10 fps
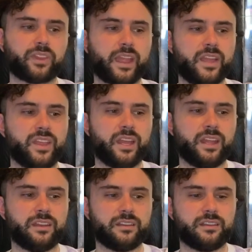And
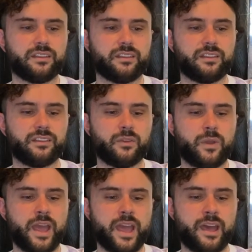then you
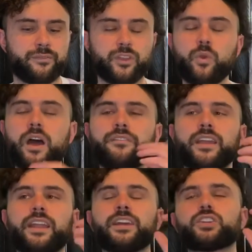have
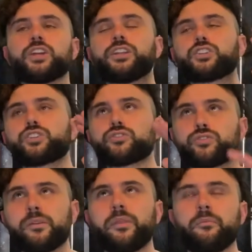an extremely